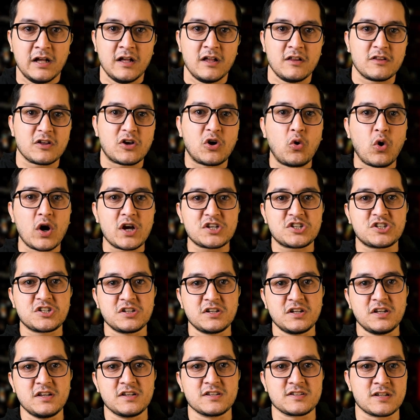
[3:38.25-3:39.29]
The question
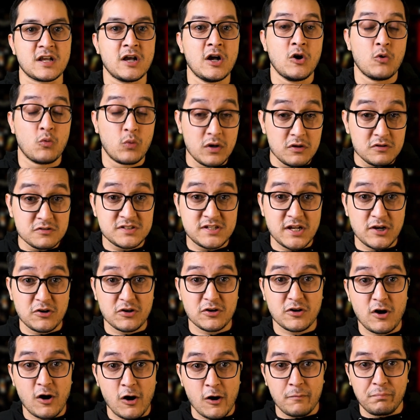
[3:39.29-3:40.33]
is, will Derek
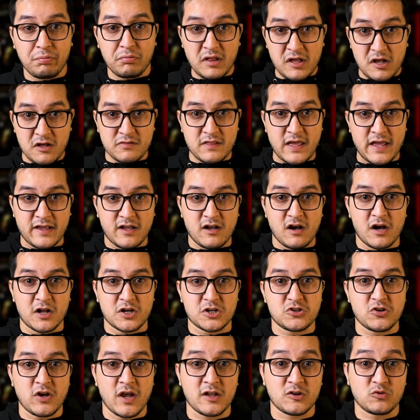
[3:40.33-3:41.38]
Carr play on that
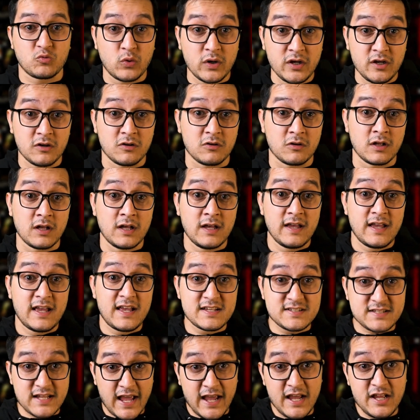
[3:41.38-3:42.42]
contract? Will
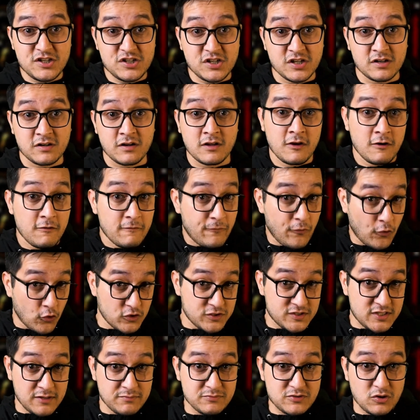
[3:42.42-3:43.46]
his agent
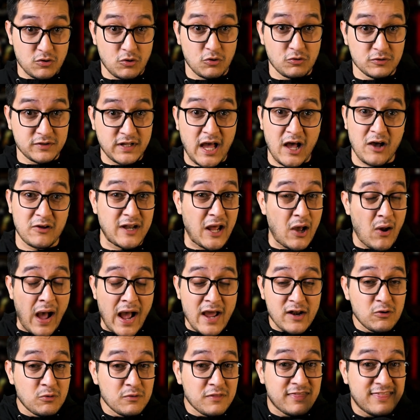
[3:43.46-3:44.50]
force him to hold out? Now, I
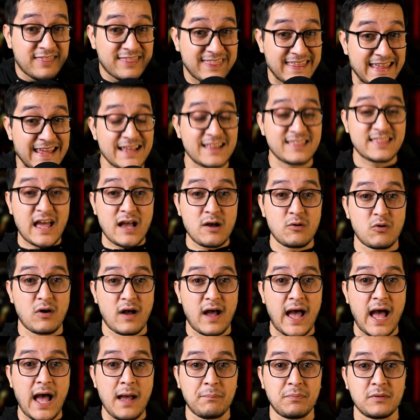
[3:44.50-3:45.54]
don't think that will
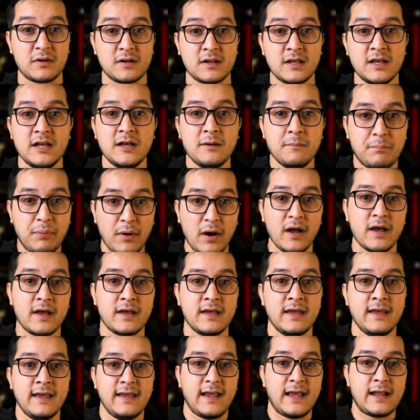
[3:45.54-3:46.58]
happen,
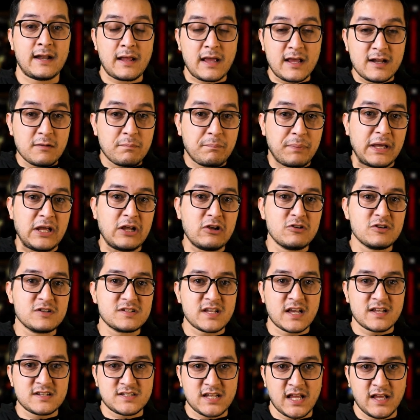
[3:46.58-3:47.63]
but it appears
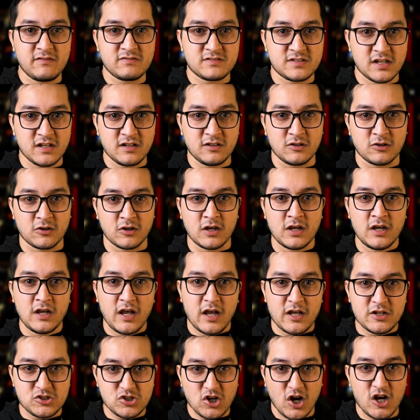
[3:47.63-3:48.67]
that Dave Ziegler
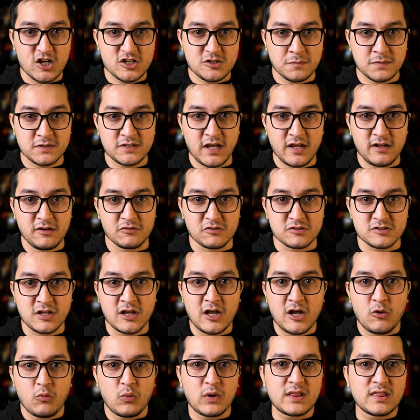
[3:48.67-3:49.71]
and Josh McDaniels
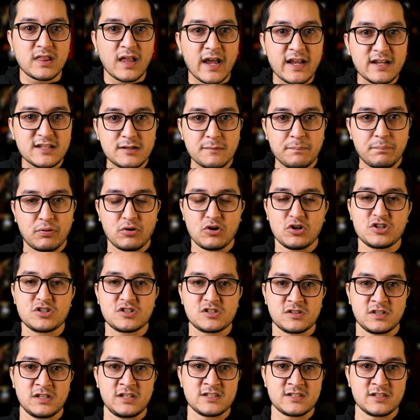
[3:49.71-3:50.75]
would like to push
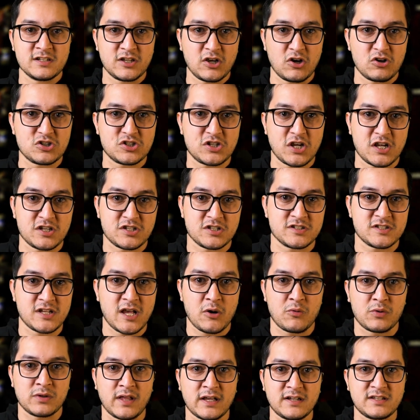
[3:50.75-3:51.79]
these negotiations out,
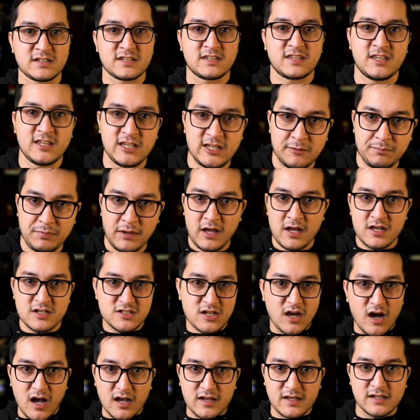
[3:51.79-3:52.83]
would like to keep
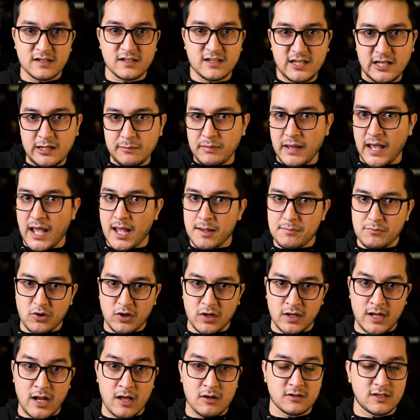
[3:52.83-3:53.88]
talking, keep hammering
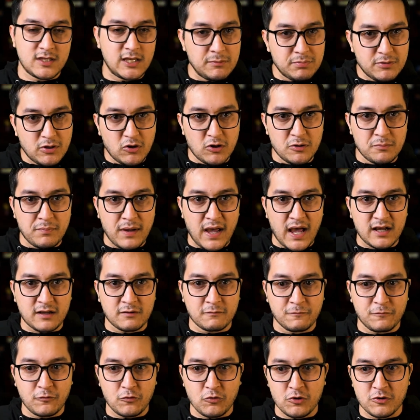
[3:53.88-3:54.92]
it out, keep going back and
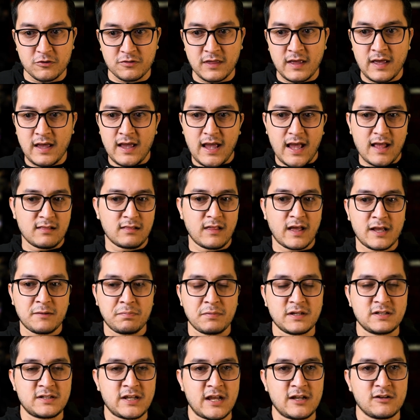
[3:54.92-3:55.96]
forth. And like
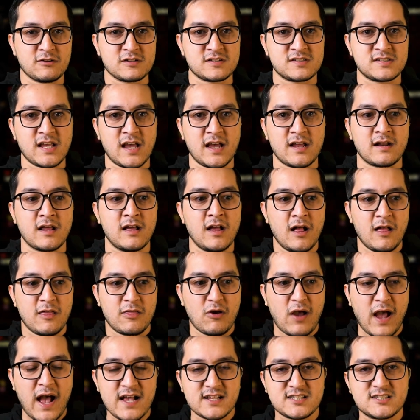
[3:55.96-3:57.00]
McDaniels said, there
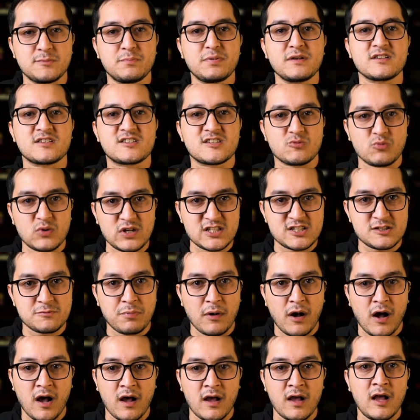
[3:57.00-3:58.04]
has to be a sweet
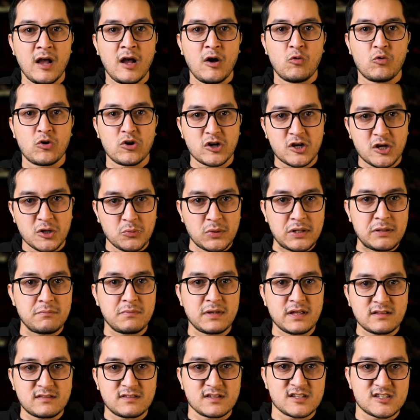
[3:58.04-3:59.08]
spot. Where can we
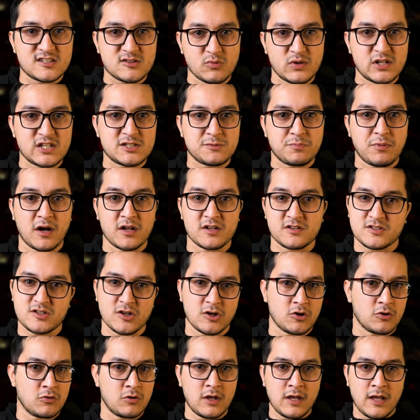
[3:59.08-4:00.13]
meet this sweet spot? So